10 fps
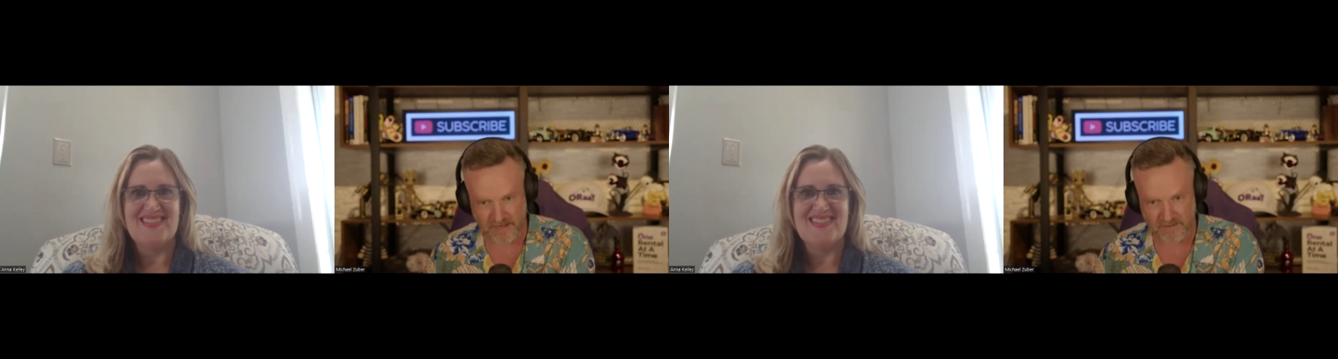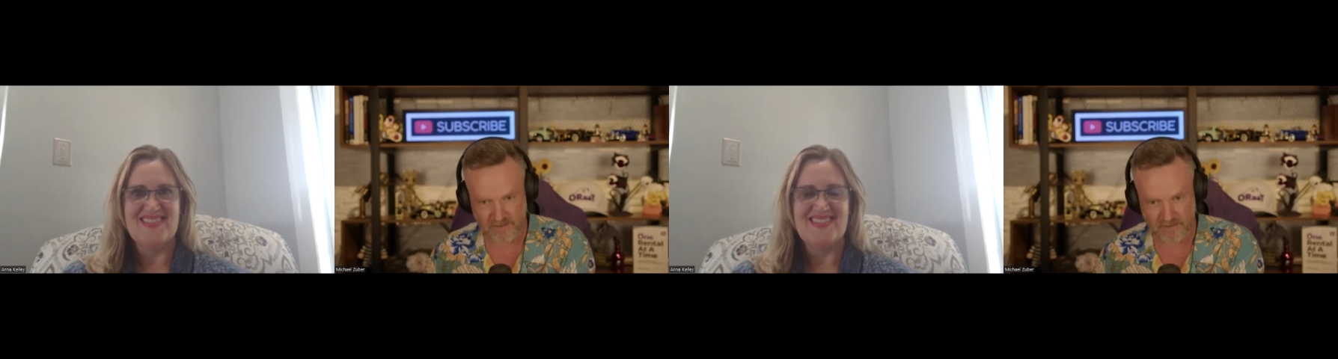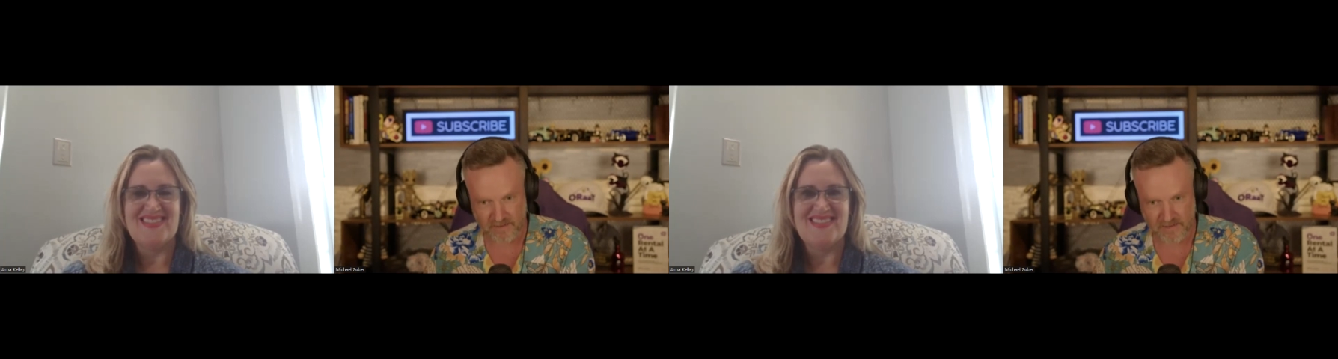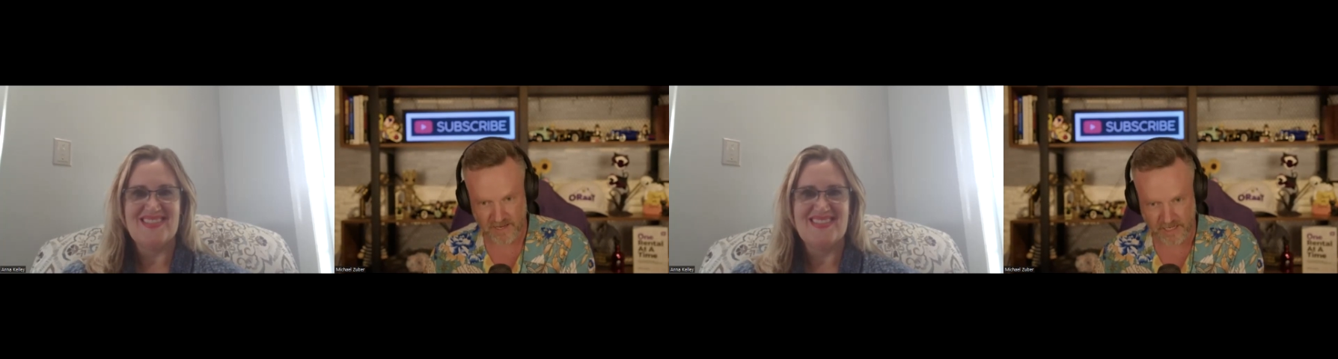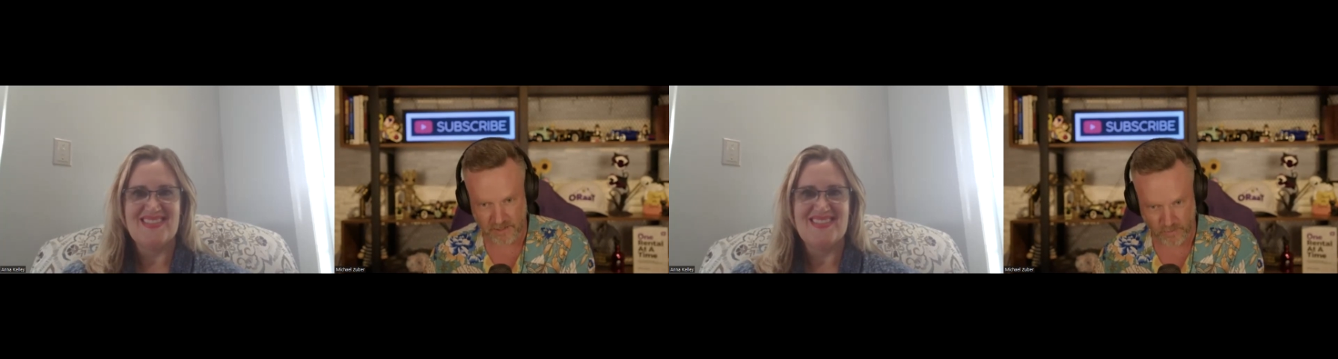Speaker 1: an event
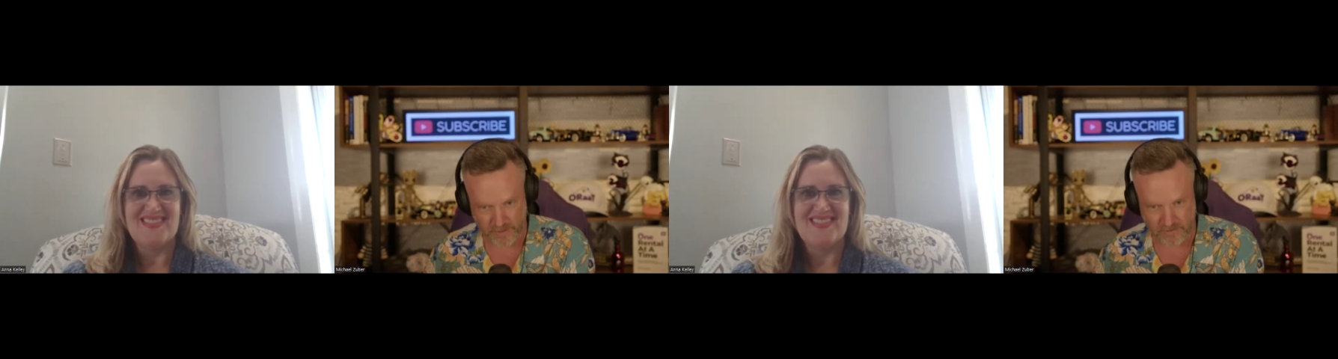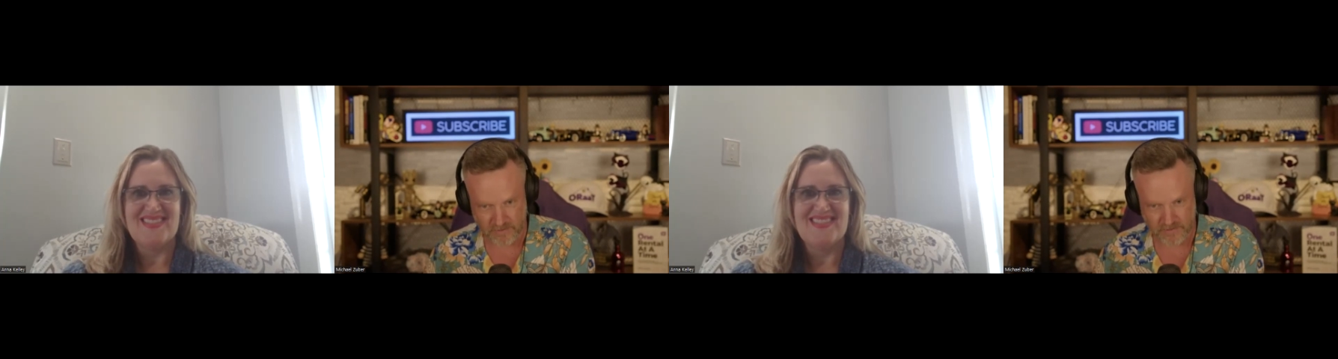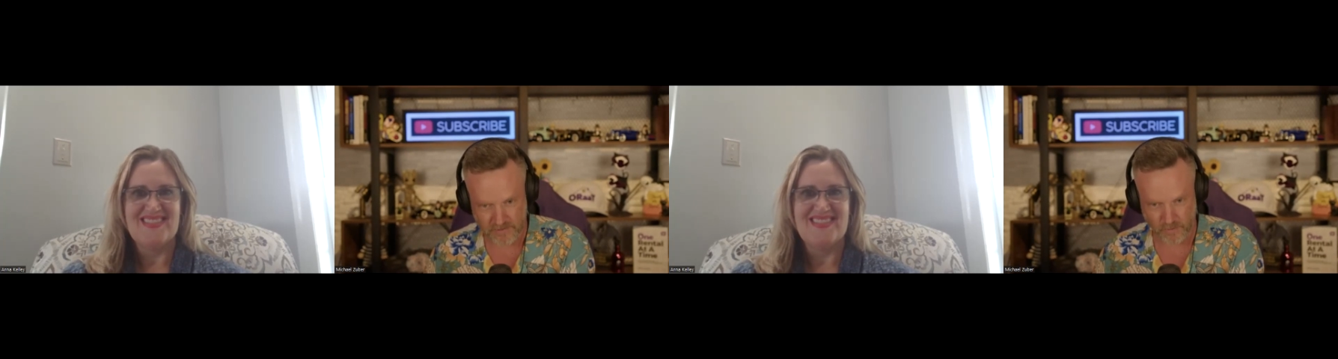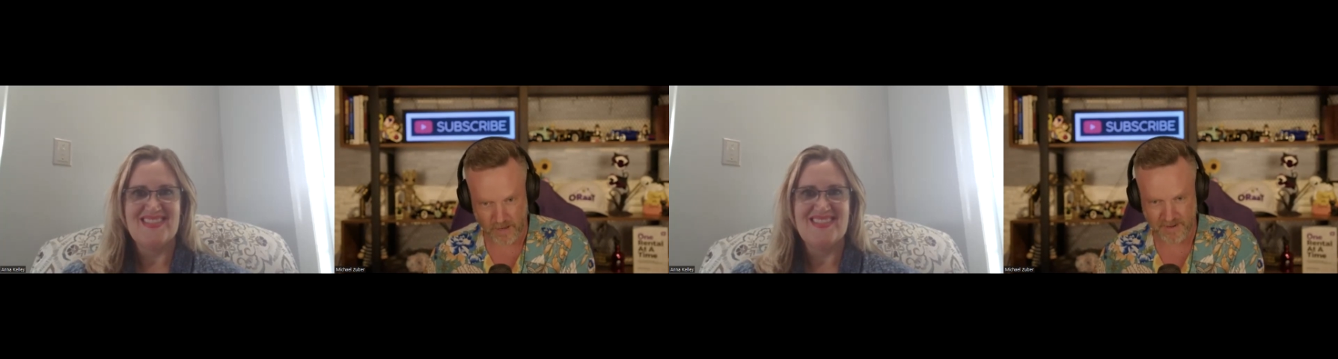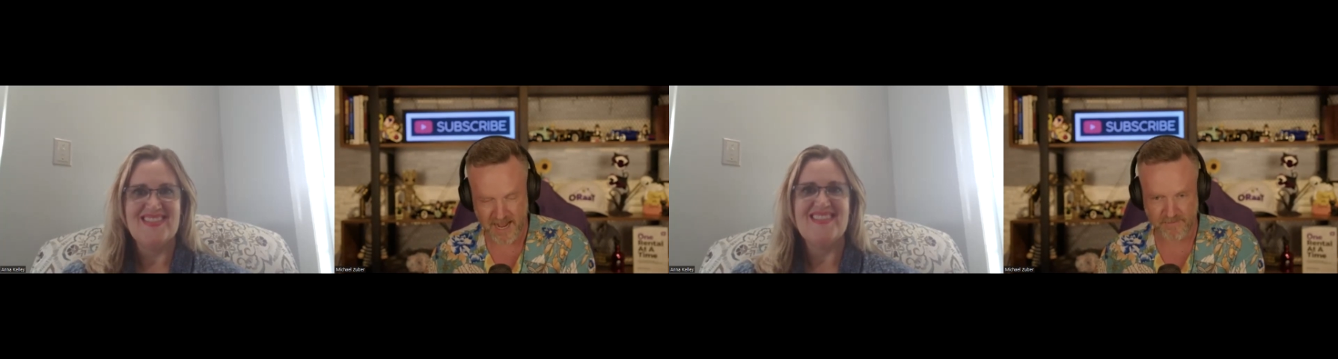like no other. So
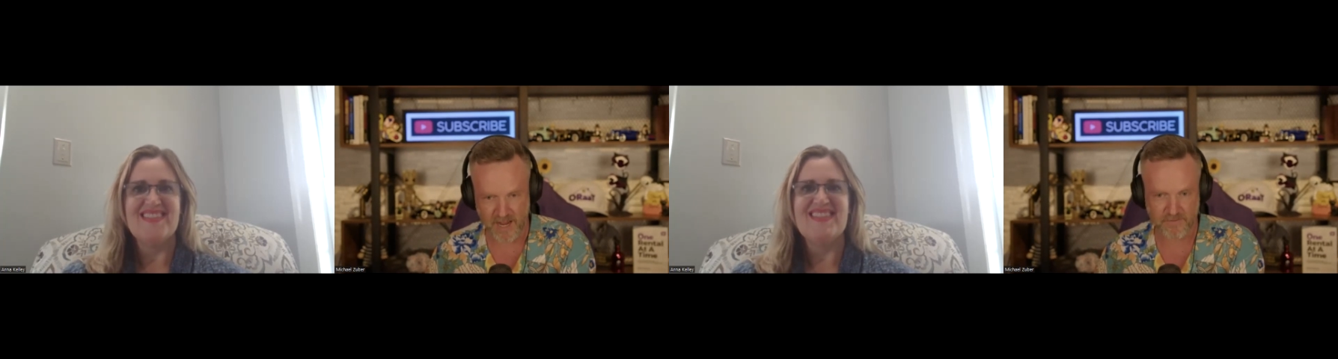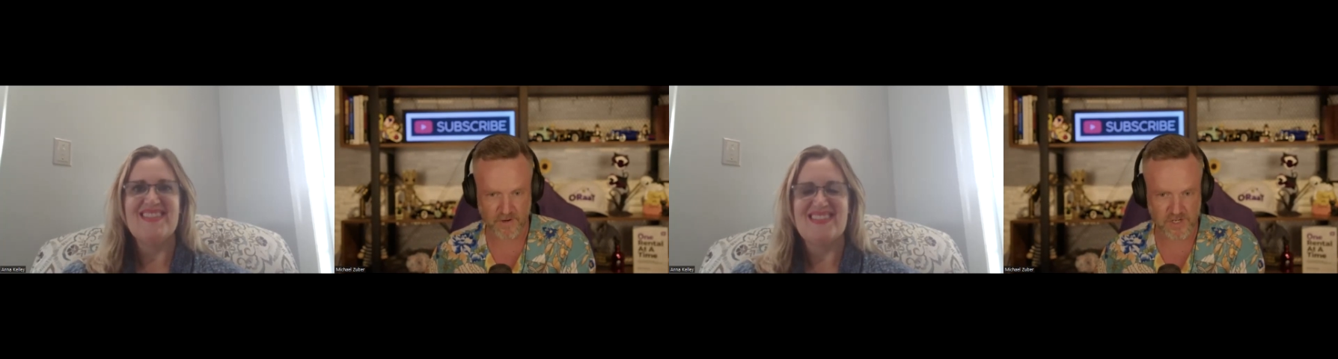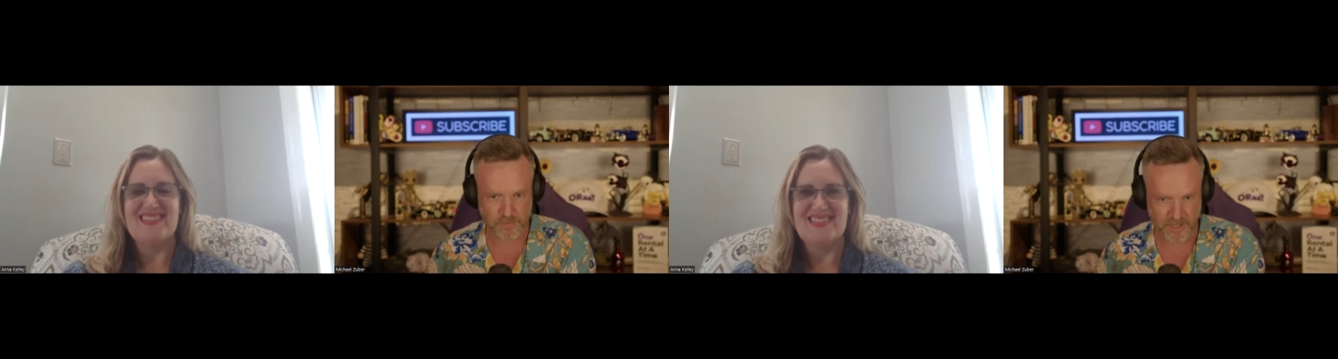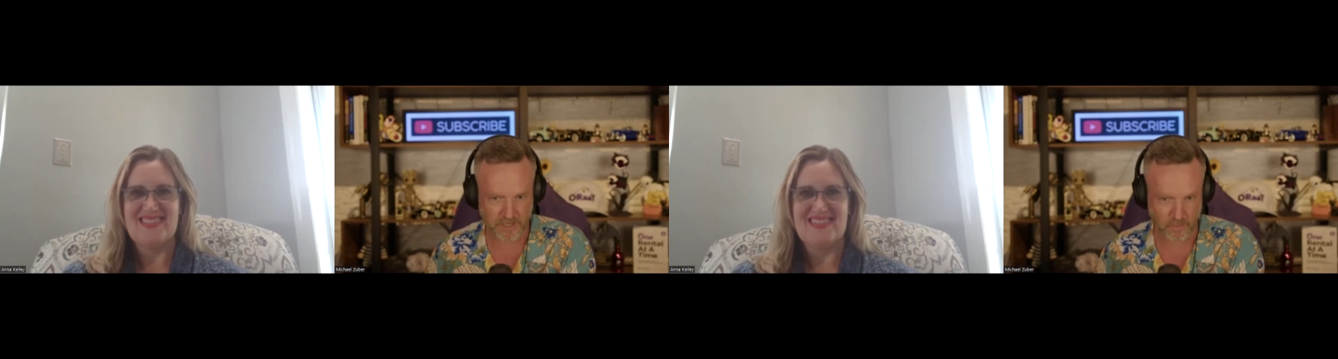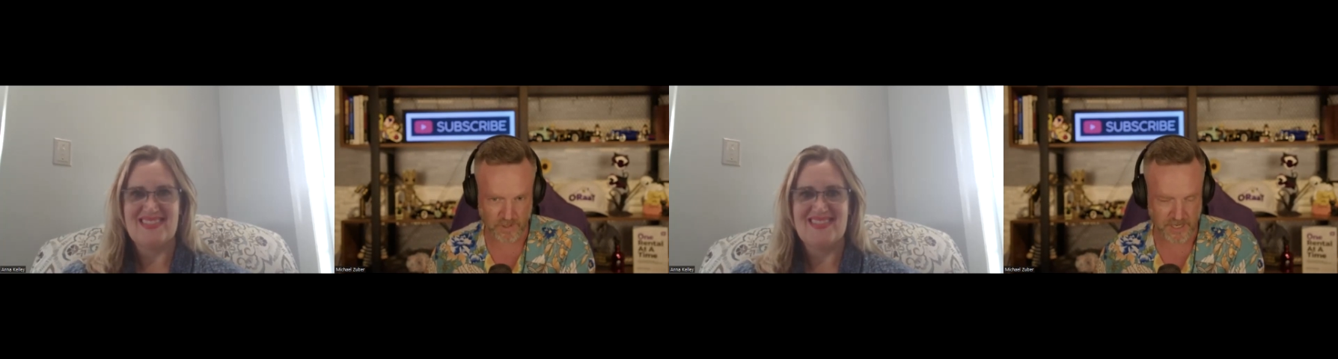I'm going to have every
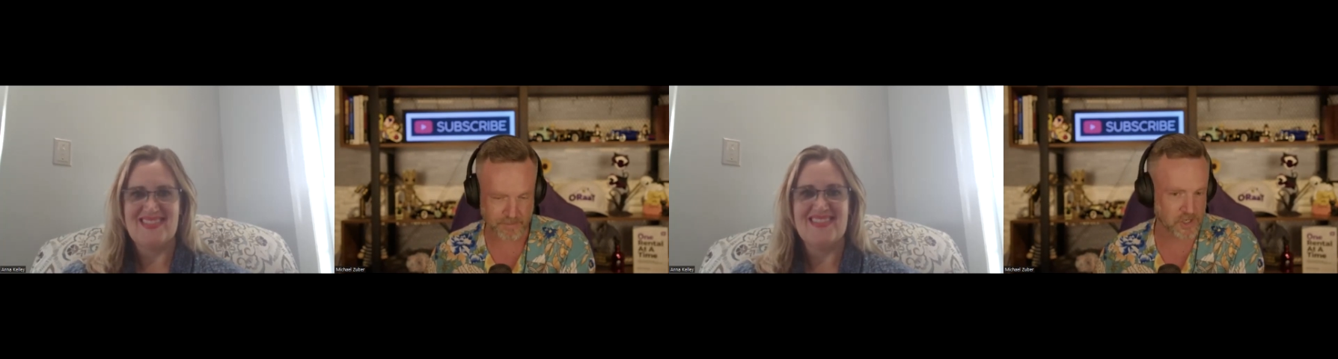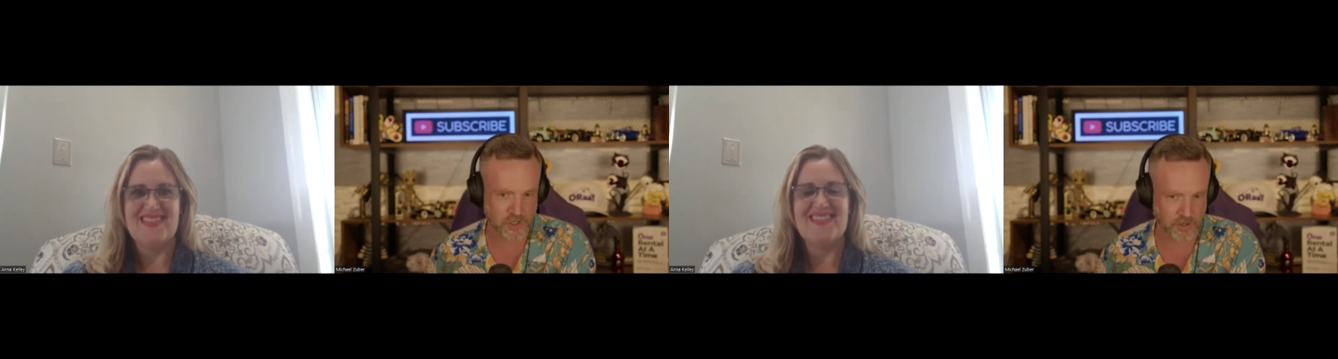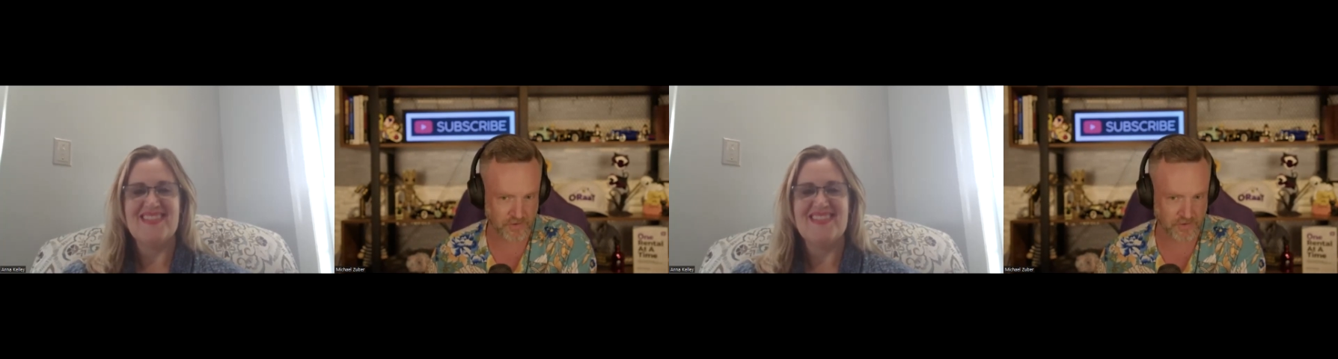speaker, which I'm going to